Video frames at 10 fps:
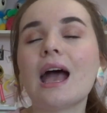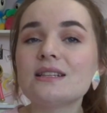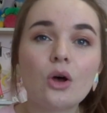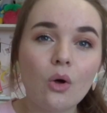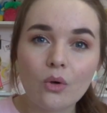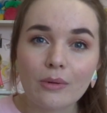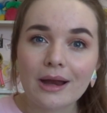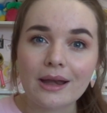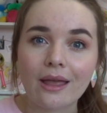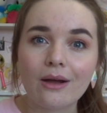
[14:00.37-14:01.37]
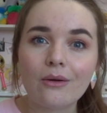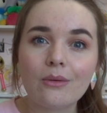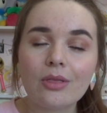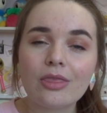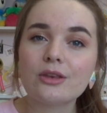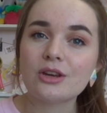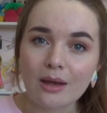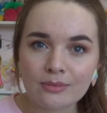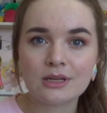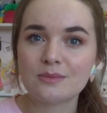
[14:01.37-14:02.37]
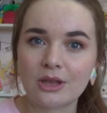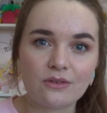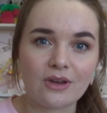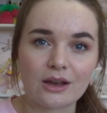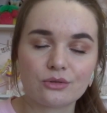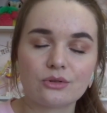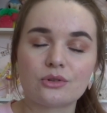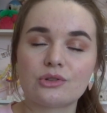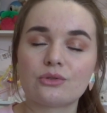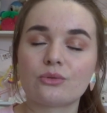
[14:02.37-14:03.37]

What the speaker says: as a whole right now, the Japanese manufacturers